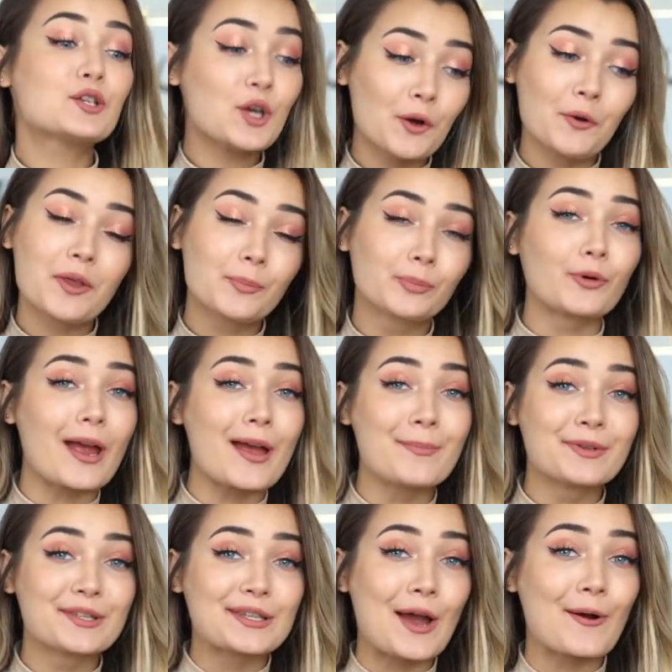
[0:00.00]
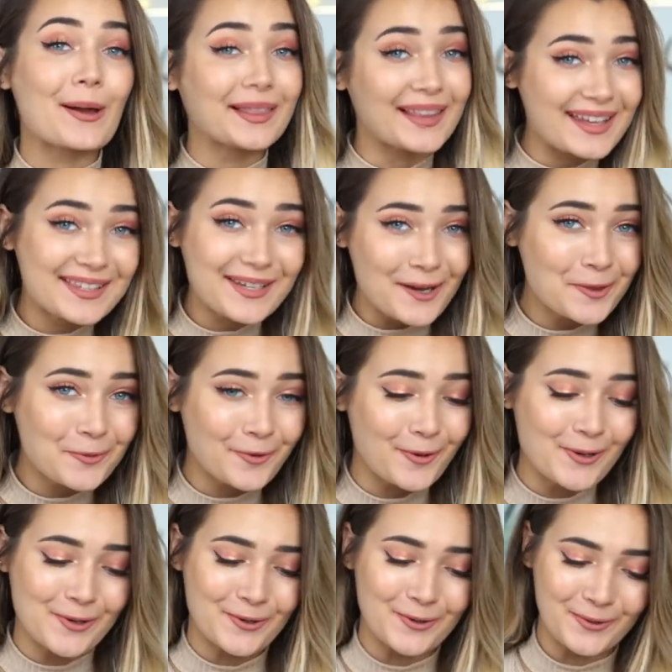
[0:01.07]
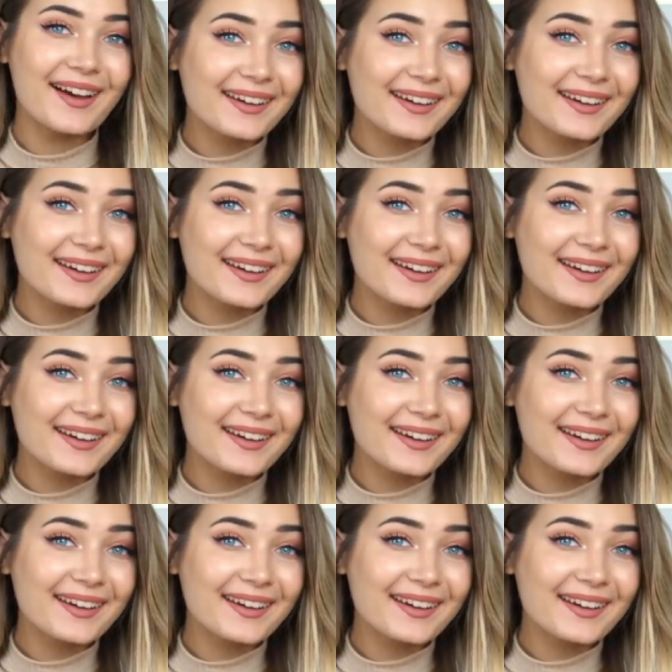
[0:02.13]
to the brim, so let's go through it all.